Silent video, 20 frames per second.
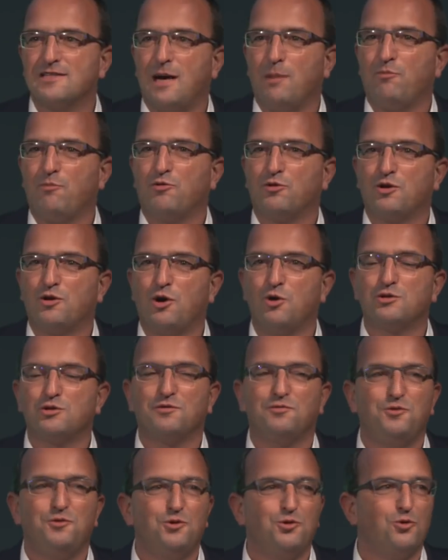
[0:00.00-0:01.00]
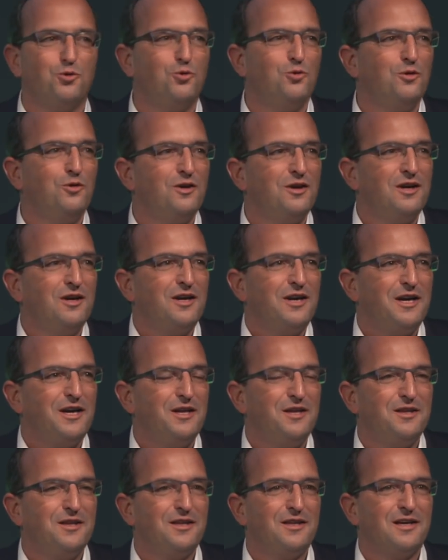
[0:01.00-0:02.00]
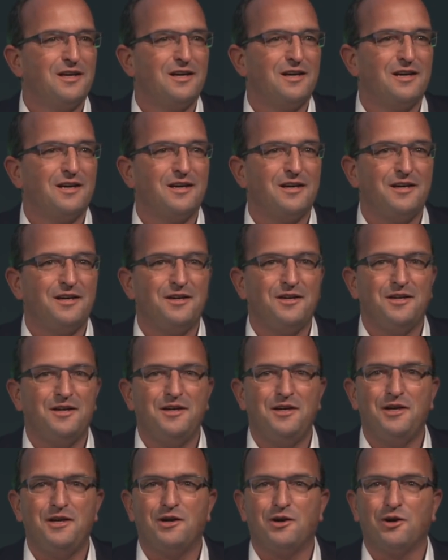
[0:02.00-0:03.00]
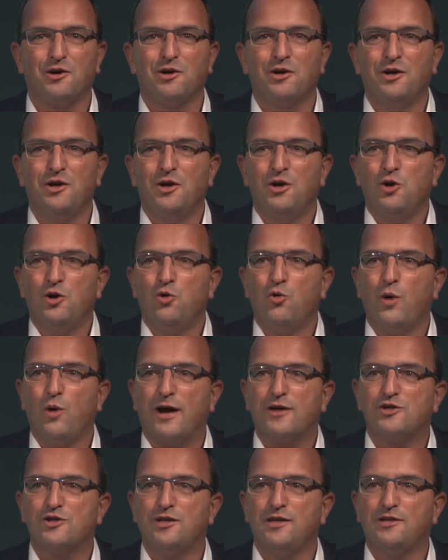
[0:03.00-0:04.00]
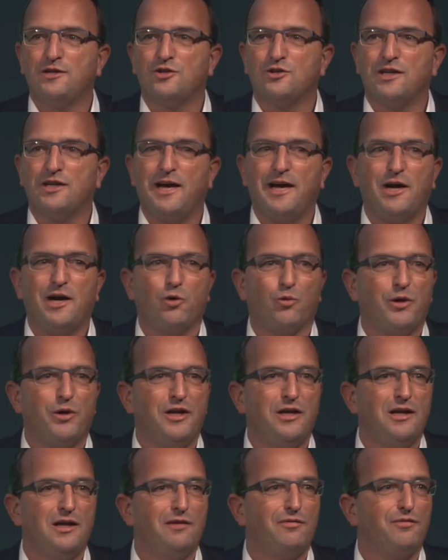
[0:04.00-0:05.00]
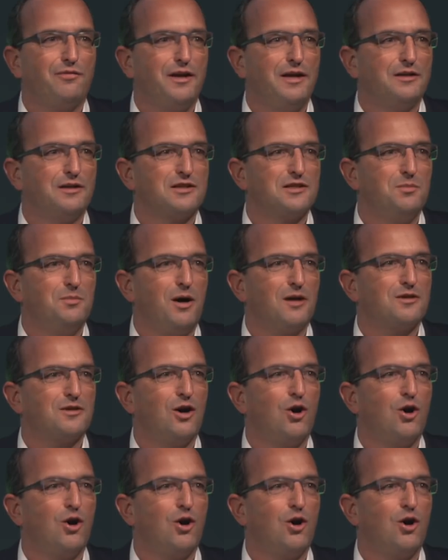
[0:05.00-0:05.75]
up for those of you in here who actually today already live in a smarter